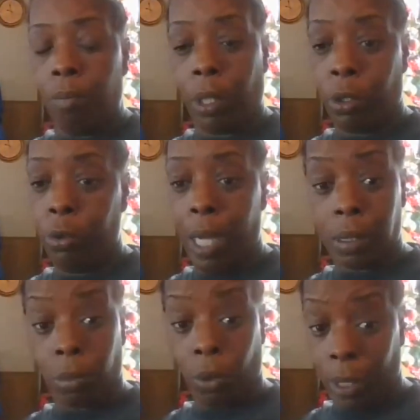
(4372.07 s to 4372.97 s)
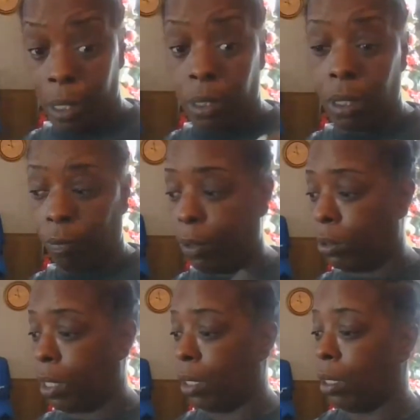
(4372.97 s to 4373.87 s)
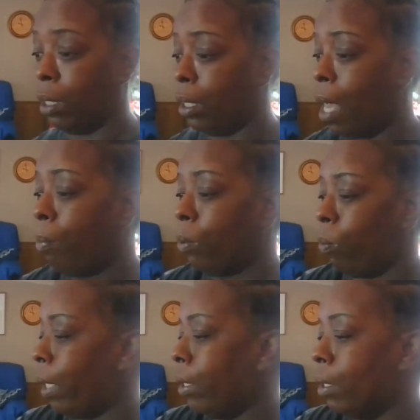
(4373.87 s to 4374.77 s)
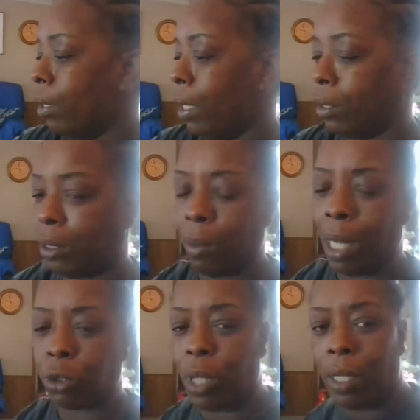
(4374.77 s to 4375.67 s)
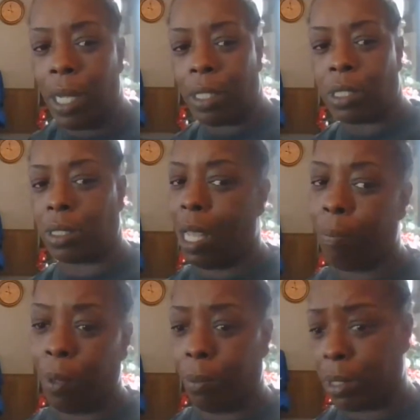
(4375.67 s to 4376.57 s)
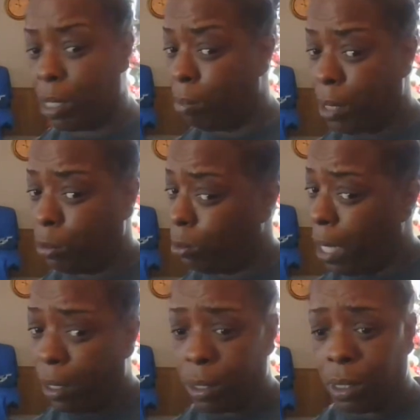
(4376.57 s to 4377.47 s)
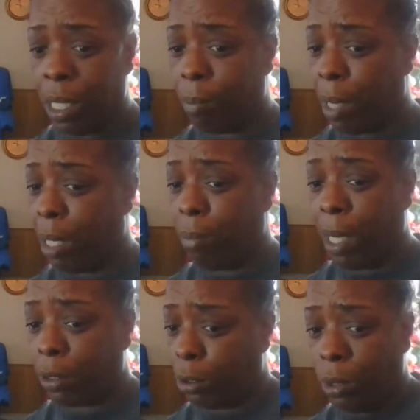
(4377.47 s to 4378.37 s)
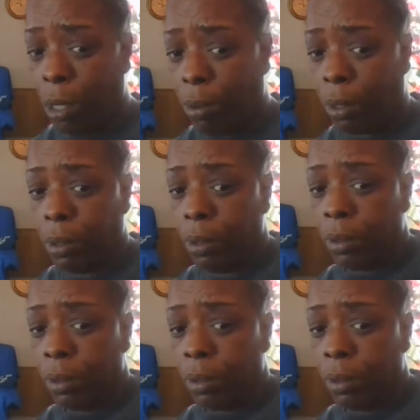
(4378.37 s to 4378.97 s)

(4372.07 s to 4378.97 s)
But you got some crazy individuals out there, and I be waiting on that shit. And I try not to snap on, but sometimes you got to snap, Mad Max. You know it.